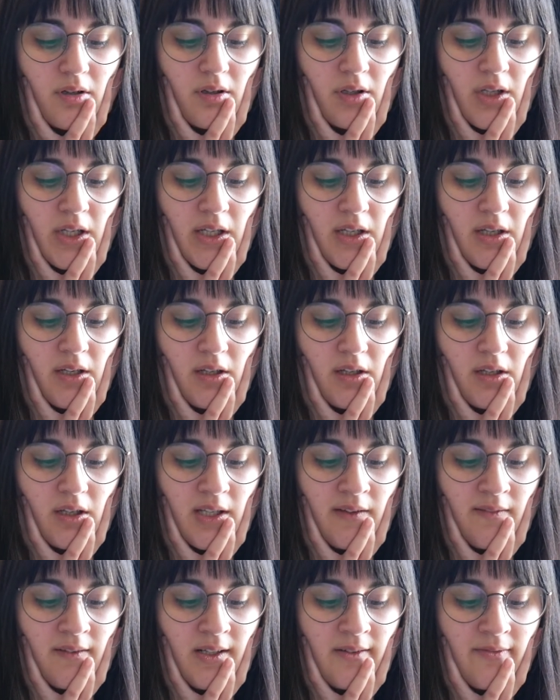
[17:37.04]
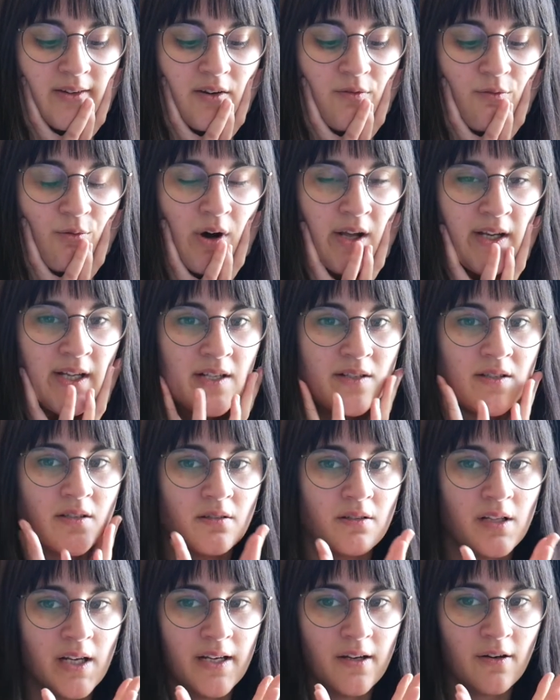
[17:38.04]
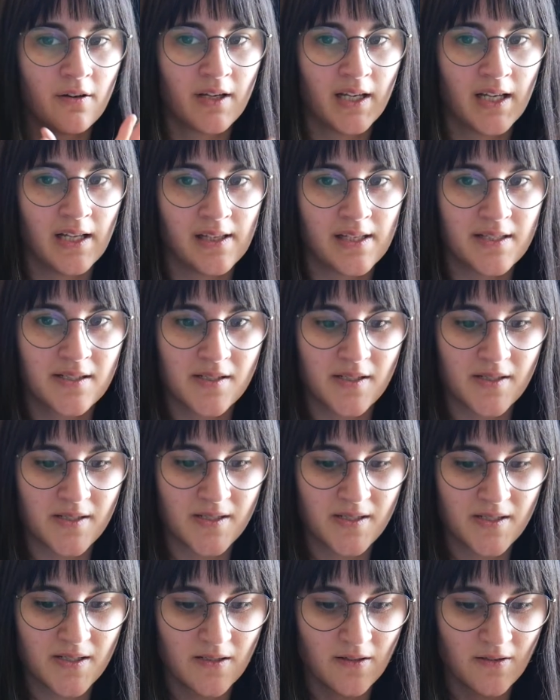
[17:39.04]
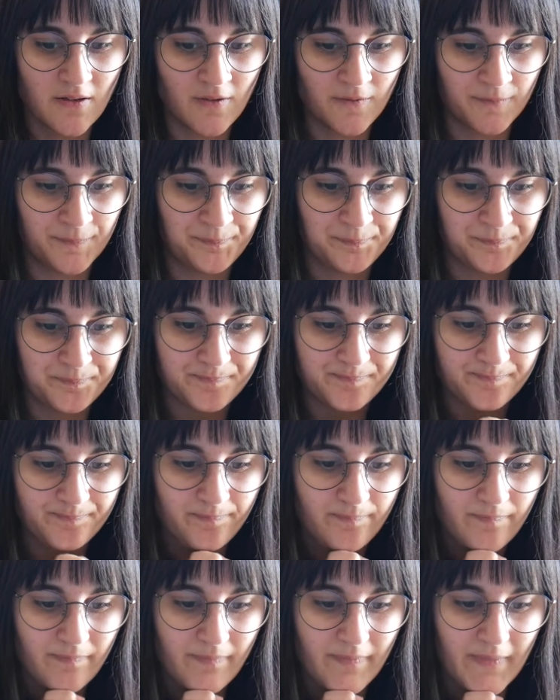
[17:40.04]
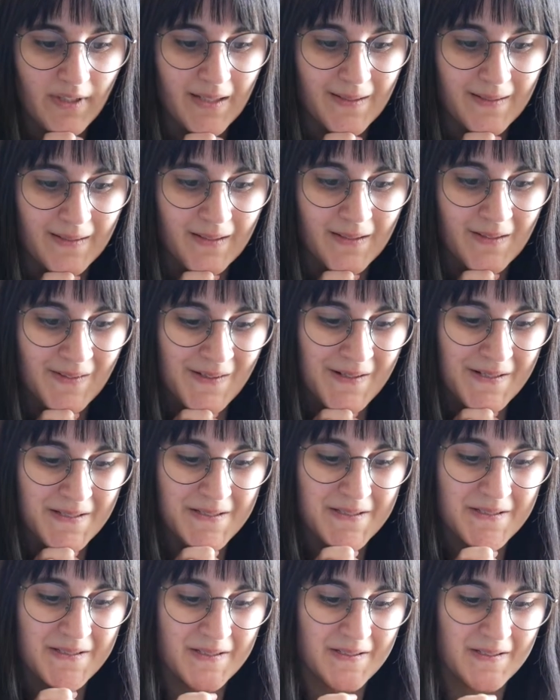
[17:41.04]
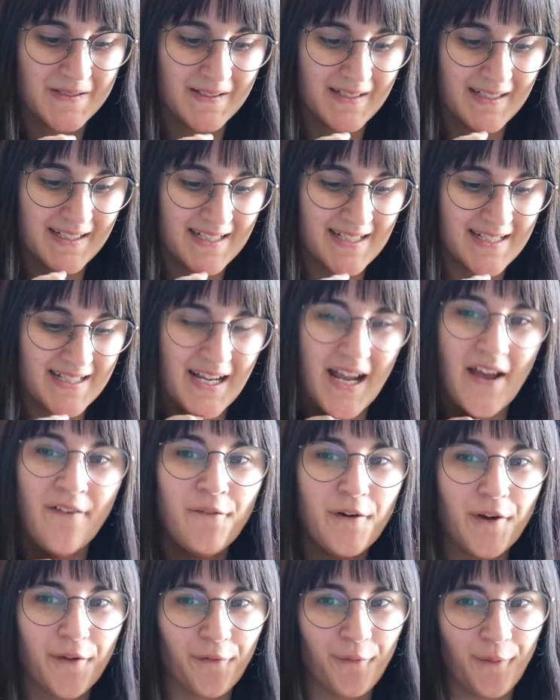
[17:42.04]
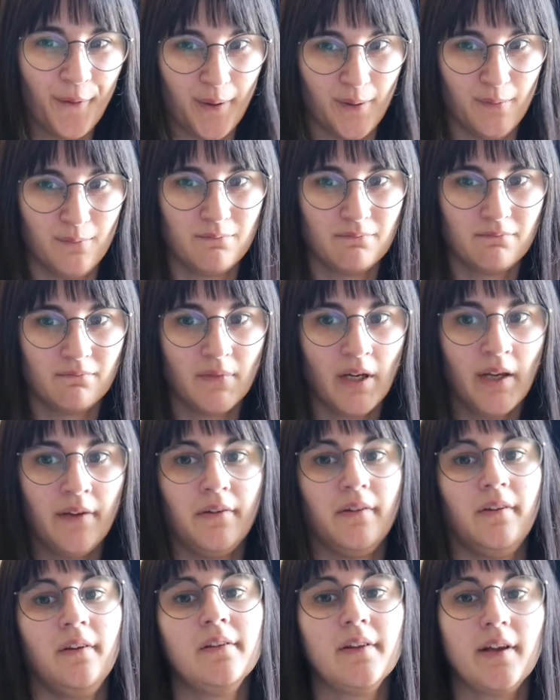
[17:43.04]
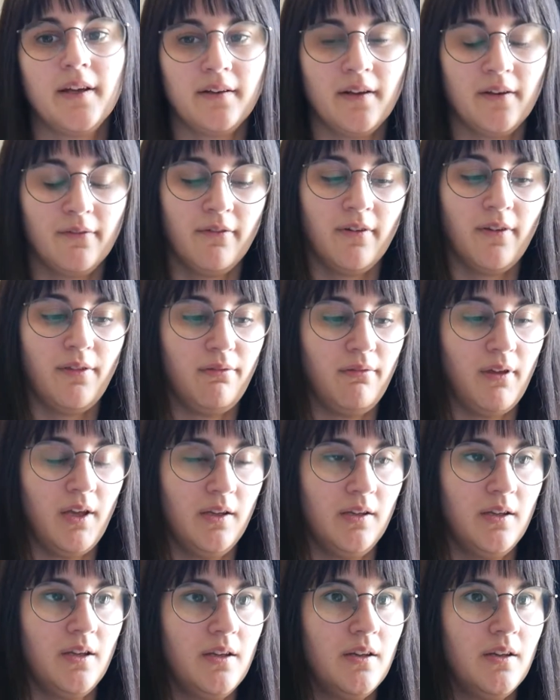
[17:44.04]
Like, even if I wanted to, like, okay, let's just, you know, not eat everything, I still ate everything.